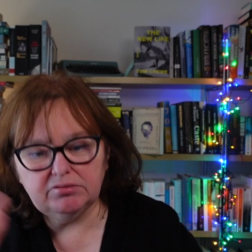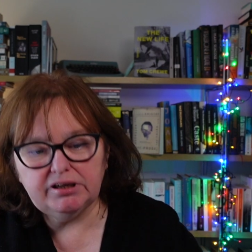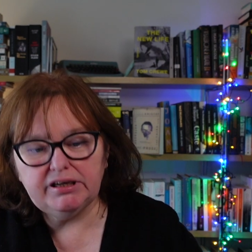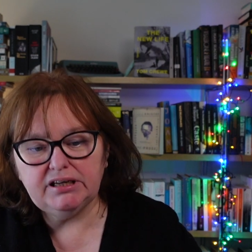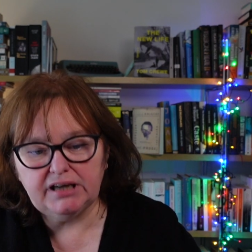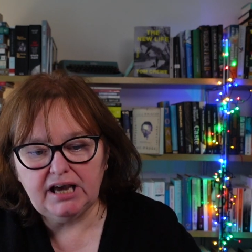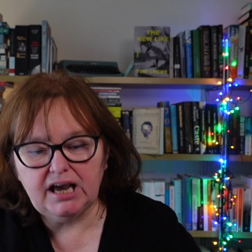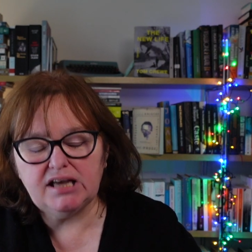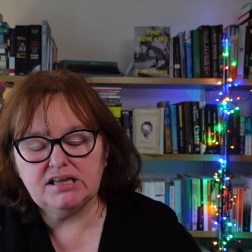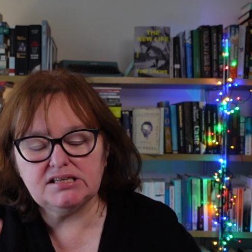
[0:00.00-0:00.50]

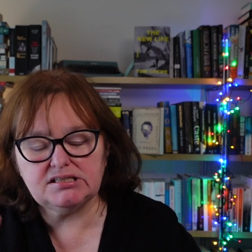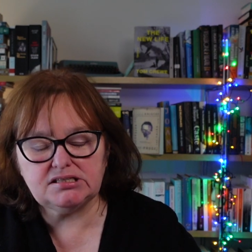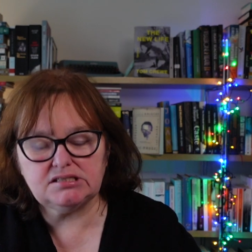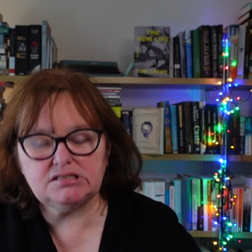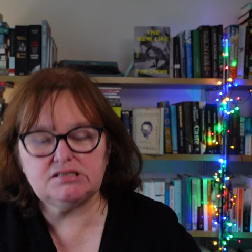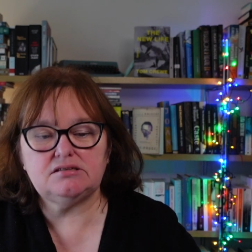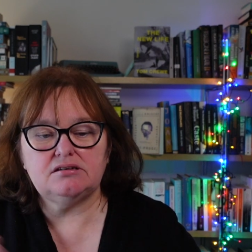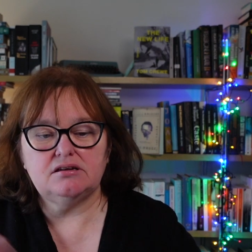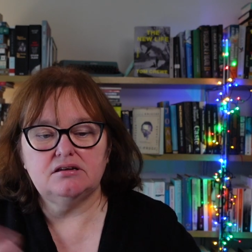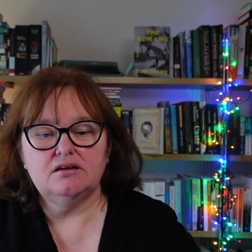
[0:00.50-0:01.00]
it
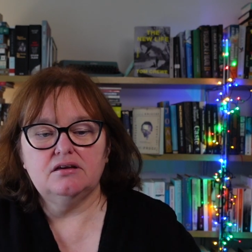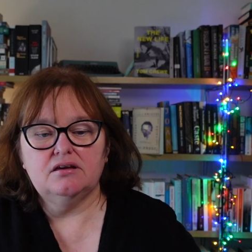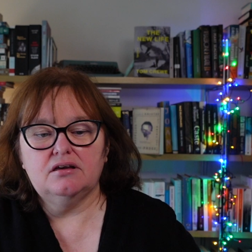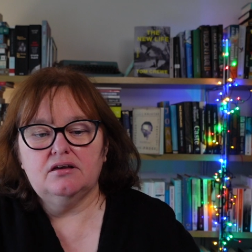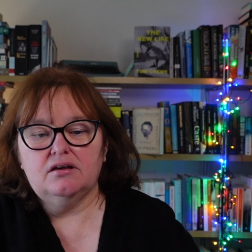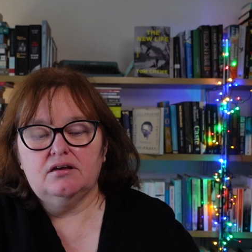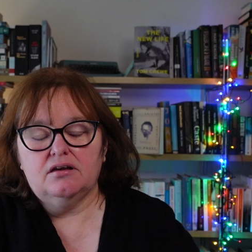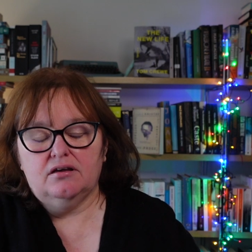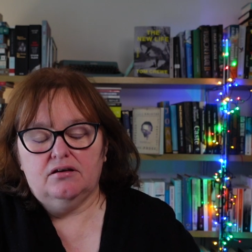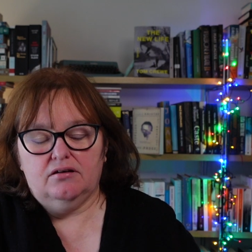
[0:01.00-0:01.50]
has
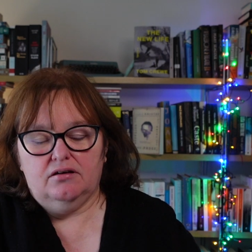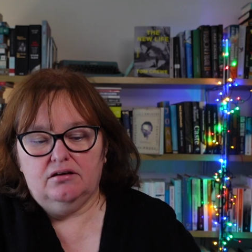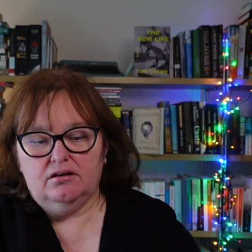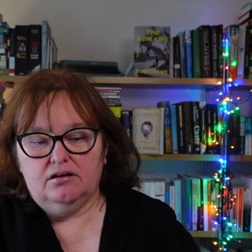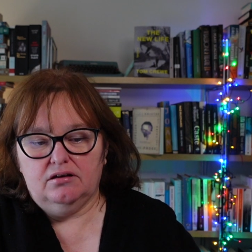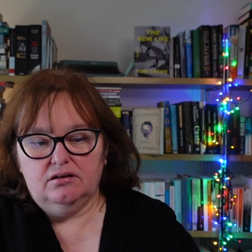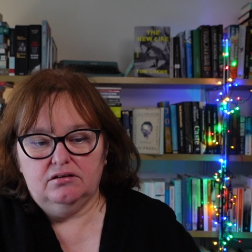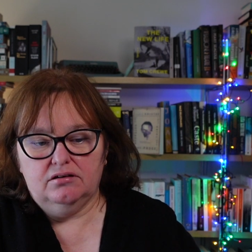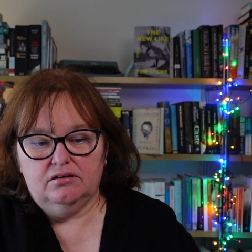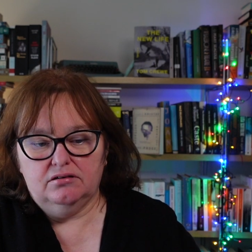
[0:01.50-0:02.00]

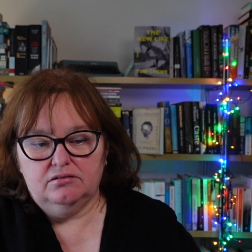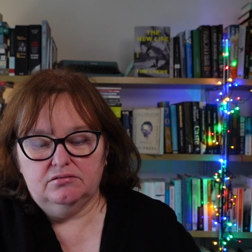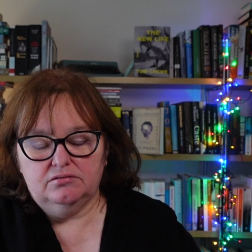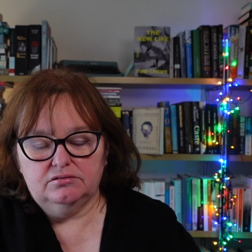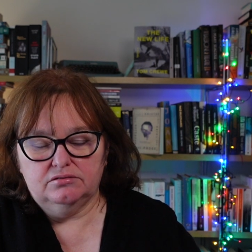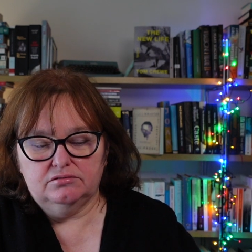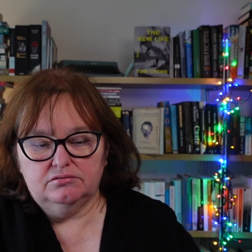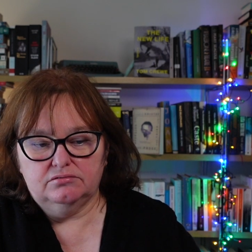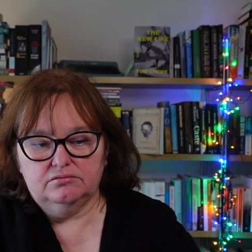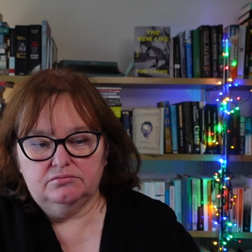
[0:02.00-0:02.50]

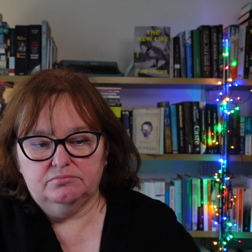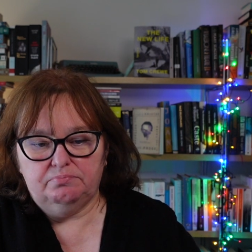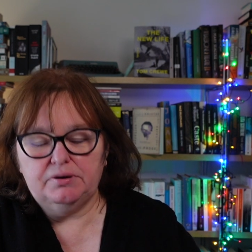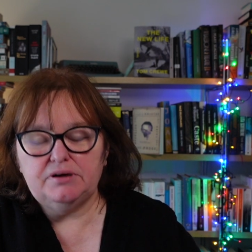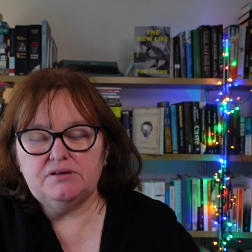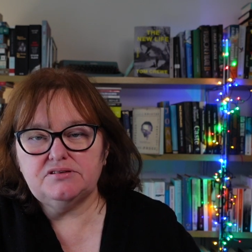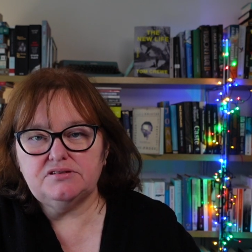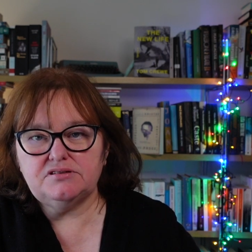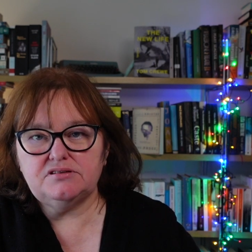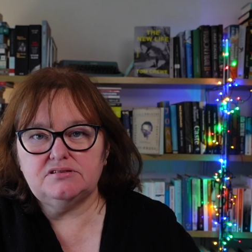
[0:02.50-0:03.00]

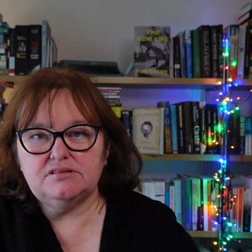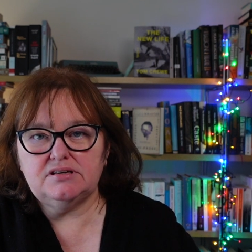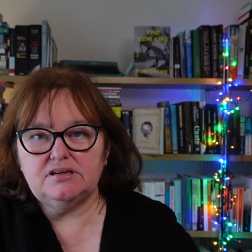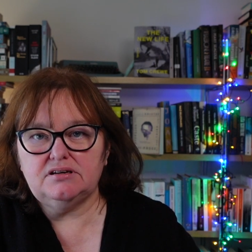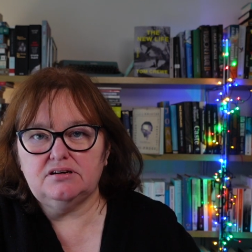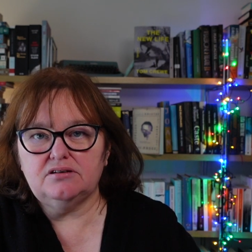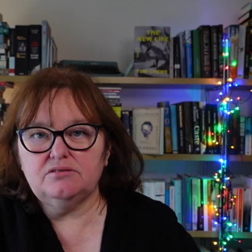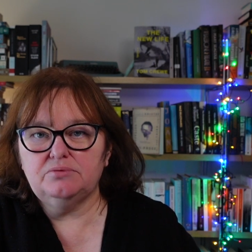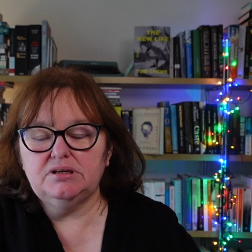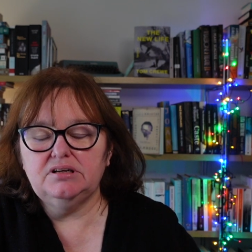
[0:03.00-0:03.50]
parts that
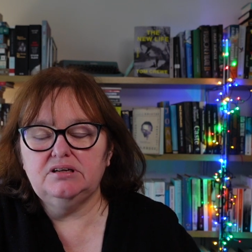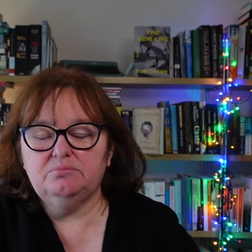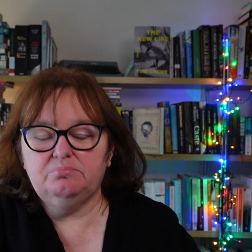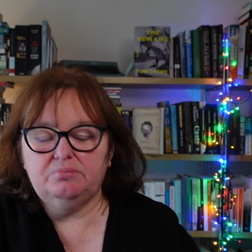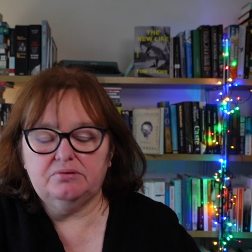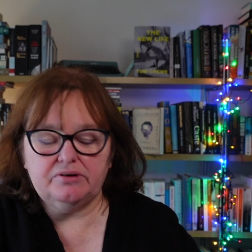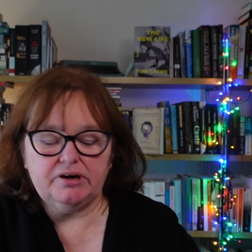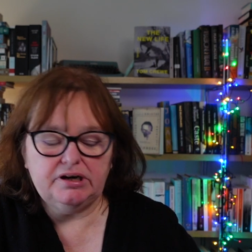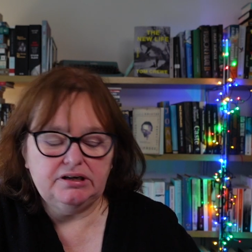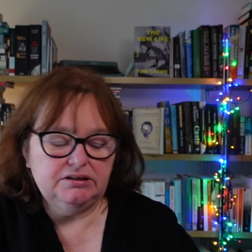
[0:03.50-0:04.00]
are really
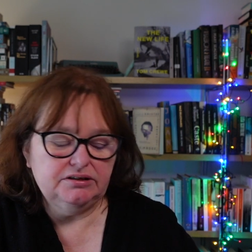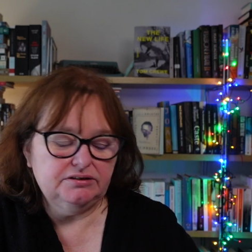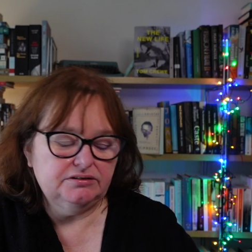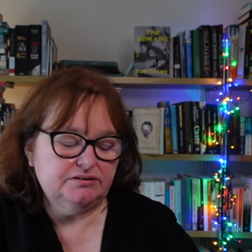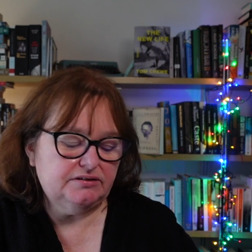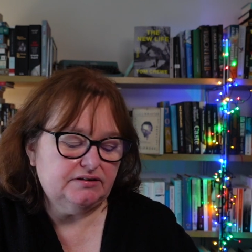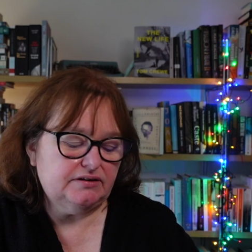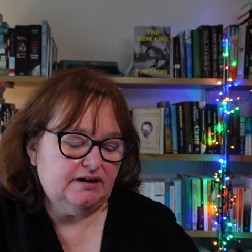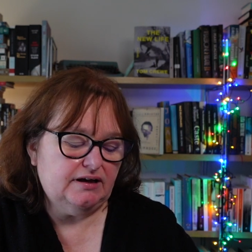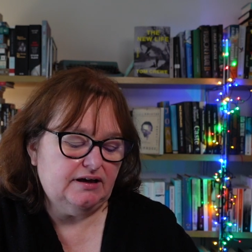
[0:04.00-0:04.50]

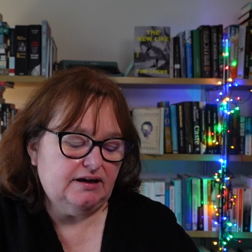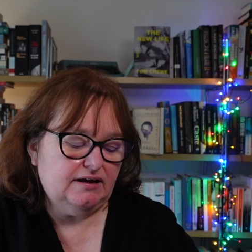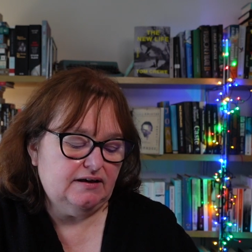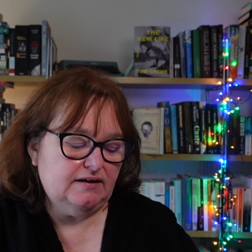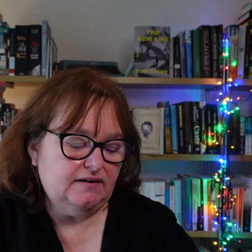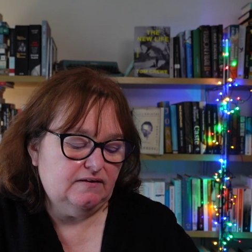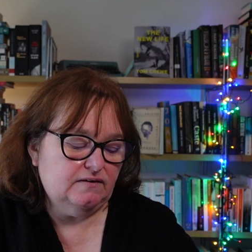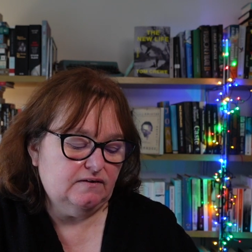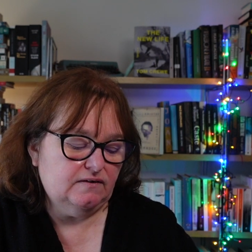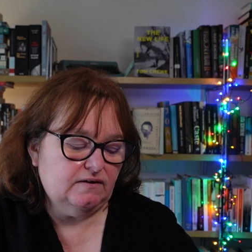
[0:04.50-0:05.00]
brilliant,
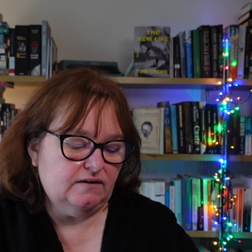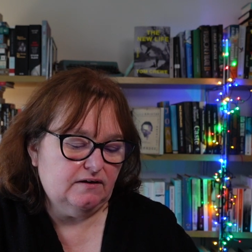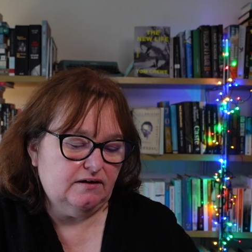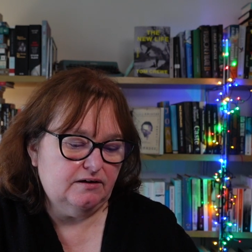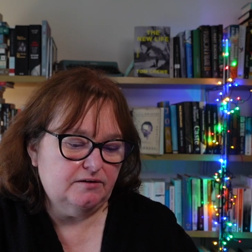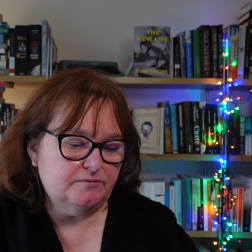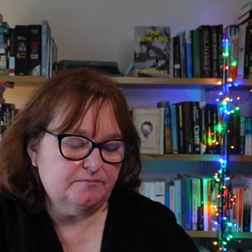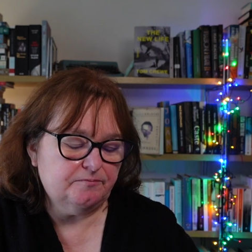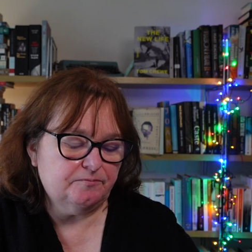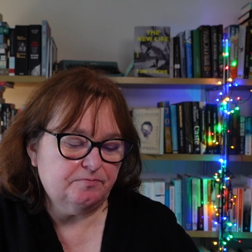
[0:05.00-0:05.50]

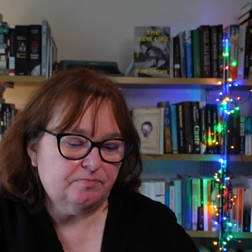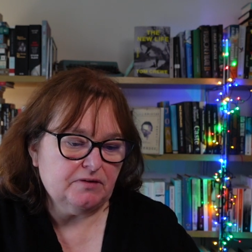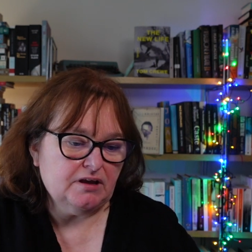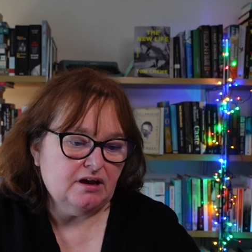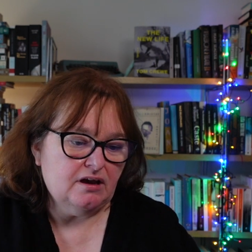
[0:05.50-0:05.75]
and